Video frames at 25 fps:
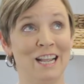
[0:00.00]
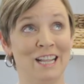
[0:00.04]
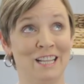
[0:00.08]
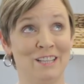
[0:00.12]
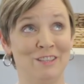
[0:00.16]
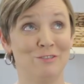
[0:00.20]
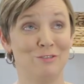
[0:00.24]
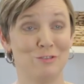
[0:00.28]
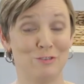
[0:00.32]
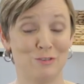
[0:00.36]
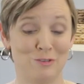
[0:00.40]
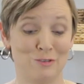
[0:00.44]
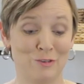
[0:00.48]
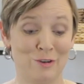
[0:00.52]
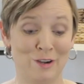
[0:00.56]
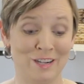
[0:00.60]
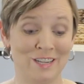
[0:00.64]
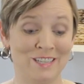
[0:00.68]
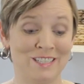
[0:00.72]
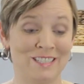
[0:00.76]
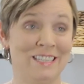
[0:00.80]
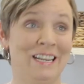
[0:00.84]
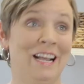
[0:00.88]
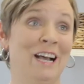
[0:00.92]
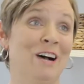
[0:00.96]
and
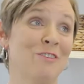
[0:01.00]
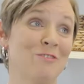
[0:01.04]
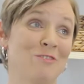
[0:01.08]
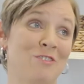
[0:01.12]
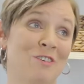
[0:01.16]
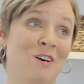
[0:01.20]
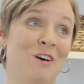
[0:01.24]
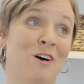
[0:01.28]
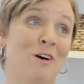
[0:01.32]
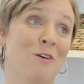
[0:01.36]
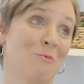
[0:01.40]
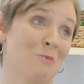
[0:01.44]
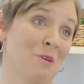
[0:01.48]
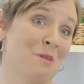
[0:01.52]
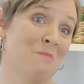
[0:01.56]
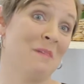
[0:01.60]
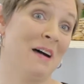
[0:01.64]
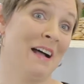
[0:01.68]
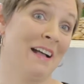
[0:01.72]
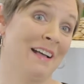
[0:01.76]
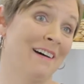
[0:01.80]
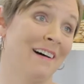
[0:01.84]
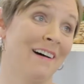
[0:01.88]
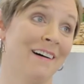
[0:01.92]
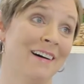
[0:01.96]
drugs and alcohol were
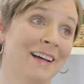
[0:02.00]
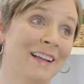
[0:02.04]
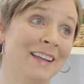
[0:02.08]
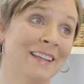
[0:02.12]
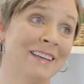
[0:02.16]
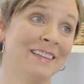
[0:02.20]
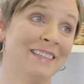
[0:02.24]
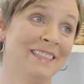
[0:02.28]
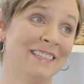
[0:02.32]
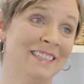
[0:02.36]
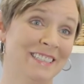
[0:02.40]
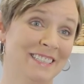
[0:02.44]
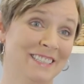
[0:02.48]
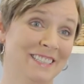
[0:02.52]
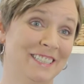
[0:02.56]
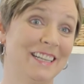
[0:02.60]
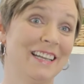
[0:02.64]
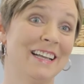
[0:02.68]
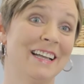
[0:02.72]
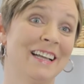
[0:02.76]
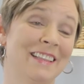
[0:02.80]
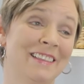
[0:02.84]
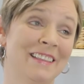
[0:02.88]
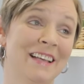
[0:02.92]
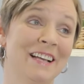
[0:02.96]
my God.
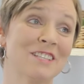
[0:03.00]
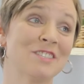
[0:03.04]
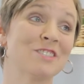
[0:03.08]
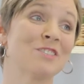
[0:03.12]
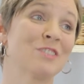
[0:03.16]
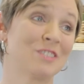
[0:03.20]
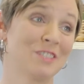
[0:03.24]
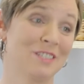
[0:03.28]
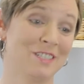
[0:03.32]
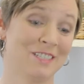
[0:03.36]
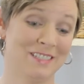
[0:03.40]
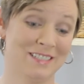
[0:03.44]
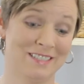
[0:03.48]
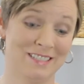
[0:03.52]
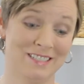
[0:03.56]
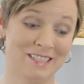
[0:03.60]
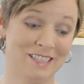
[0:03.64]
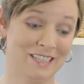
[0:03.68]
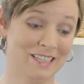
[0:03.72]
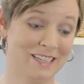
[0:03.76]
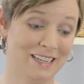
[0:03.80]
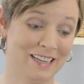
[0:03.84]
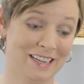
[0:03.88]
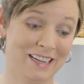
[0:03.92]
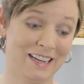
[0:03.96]
And that's
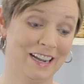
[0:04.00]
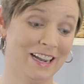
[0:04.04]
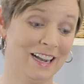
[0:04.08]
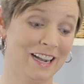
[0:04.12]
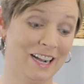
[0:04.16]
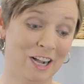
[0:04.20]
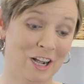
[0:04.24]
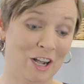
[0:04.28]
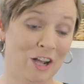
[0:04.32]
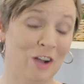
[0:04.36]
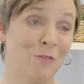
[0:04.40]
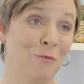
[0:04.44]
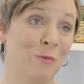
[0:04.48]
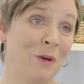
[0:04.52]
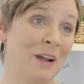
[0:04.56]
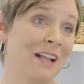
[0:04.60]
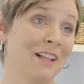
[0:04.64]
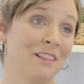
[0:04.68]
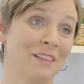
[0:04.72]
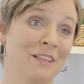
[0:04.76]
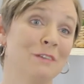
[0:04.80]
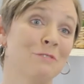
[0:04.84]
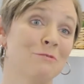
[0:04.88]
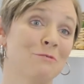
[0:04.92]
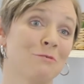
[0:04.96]
what
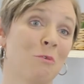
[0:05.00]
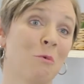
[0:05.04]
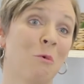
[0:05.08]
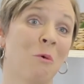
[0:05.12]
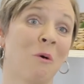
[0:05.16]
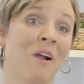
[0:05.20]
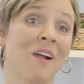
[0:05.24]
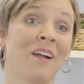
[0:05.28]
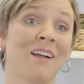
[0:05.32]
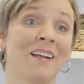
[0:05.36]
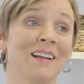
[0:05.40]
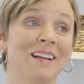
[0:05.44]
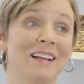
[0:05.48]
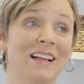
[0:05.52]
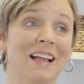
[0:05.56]
I live for.